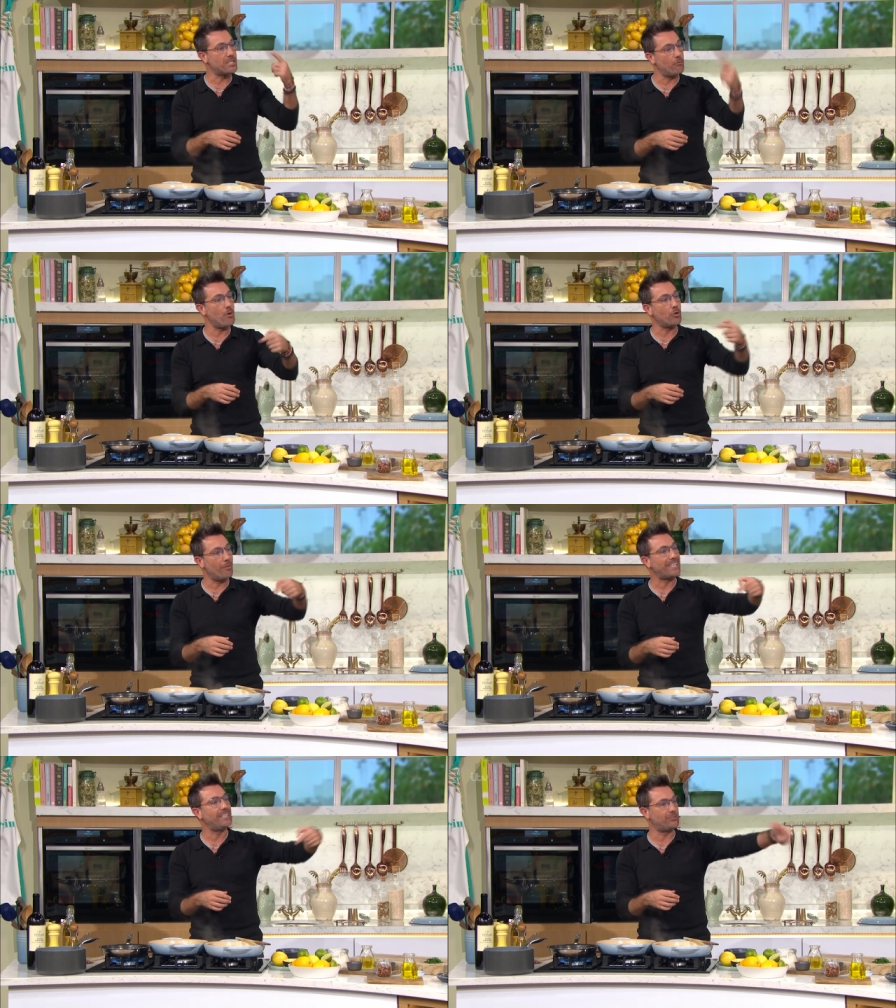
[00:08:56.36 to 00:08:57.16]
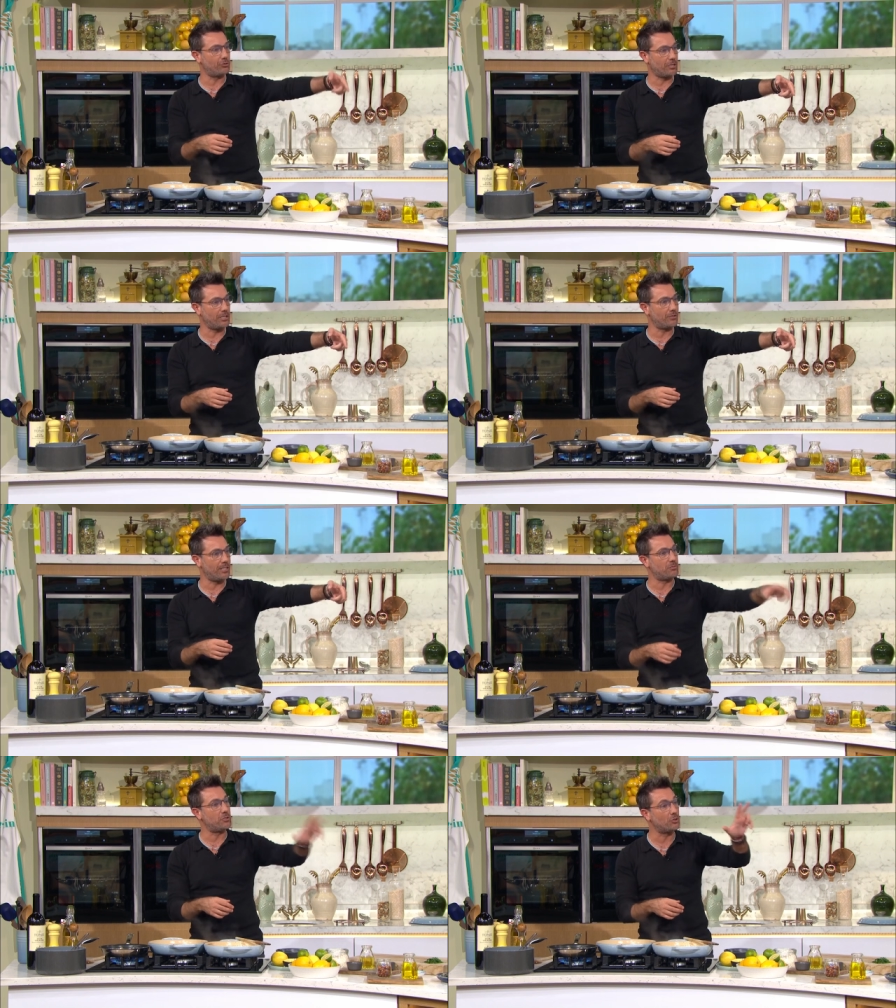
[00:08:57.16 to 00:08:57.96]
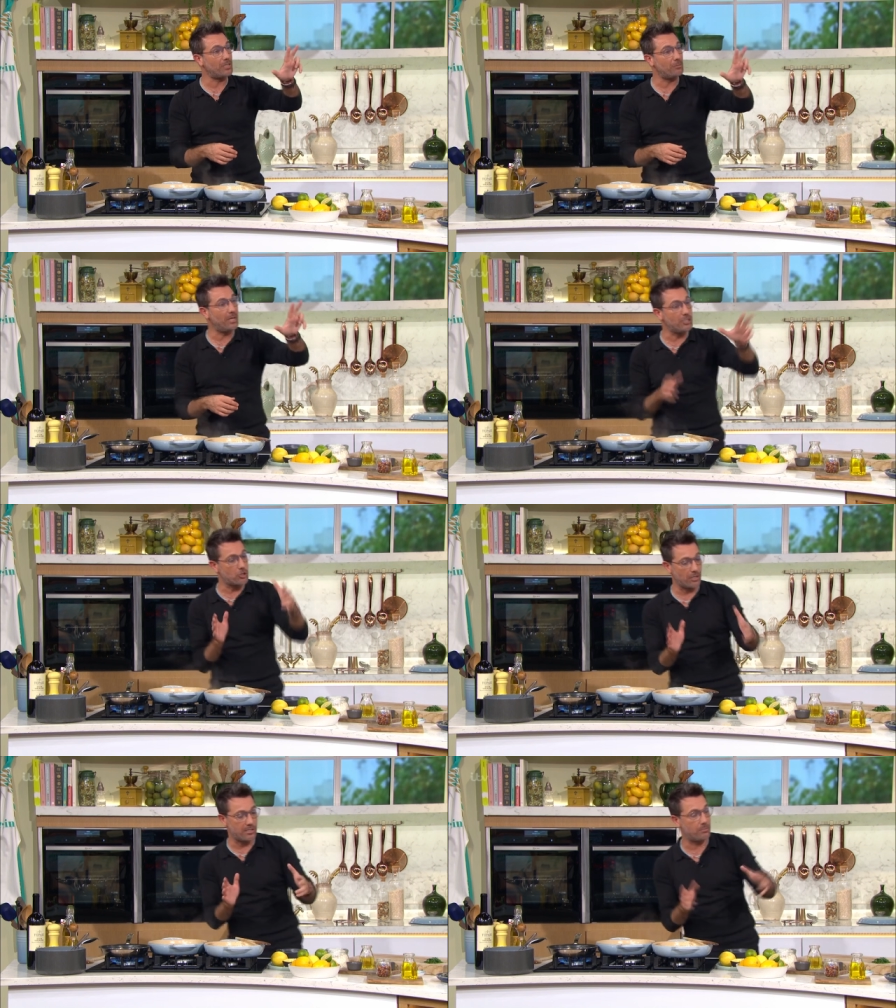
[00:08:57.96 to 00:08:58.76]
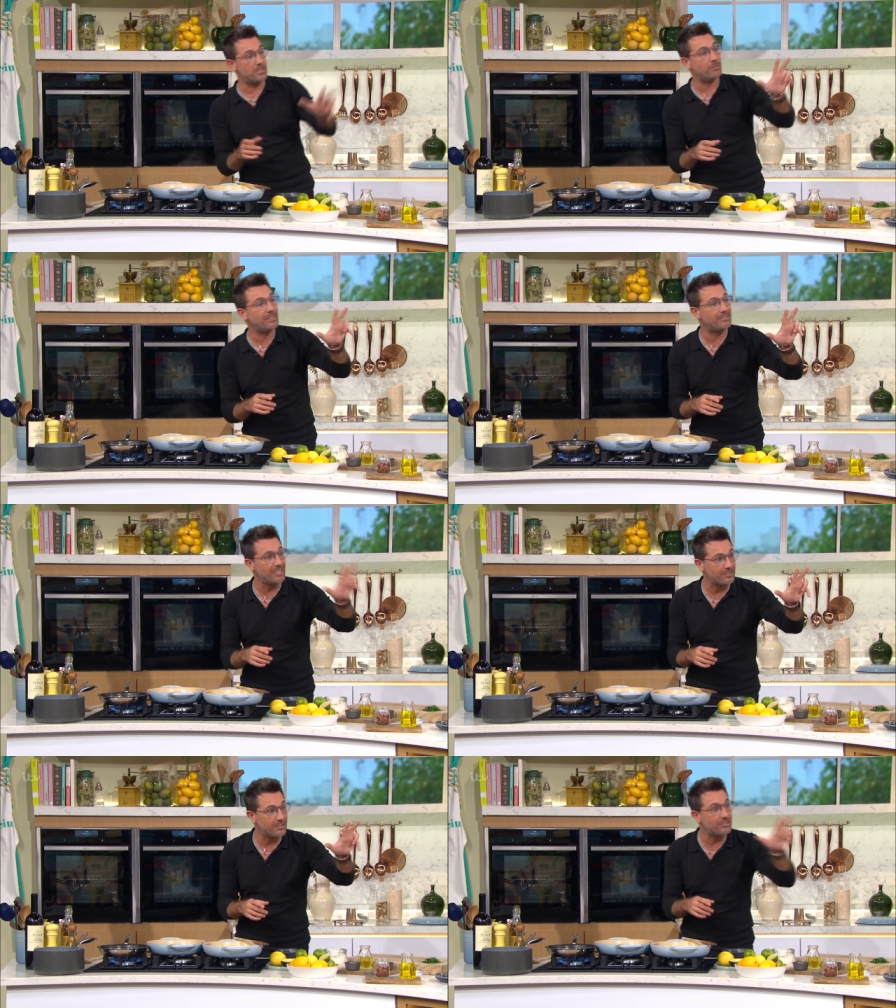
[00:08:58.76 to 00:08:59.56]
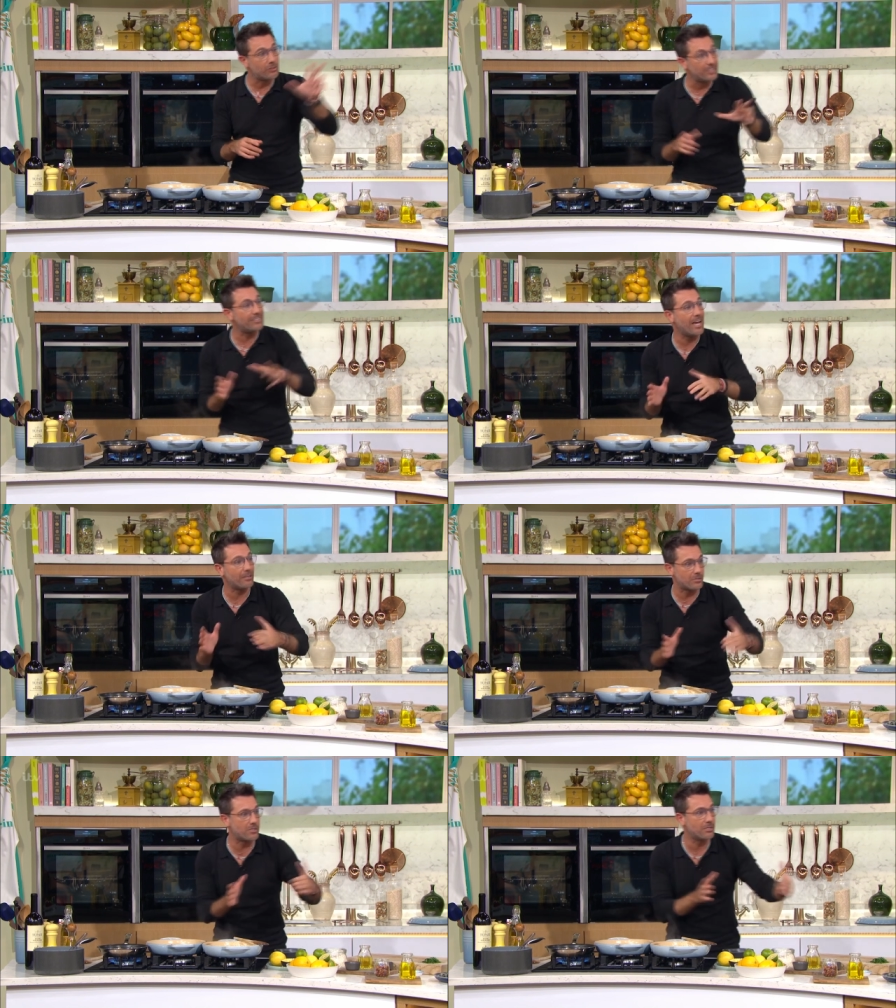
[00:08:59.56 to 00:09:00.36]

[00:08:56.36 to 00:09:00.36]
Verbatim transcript: have one of my kids to try the recipe. So mm. each recipe is being tested three times.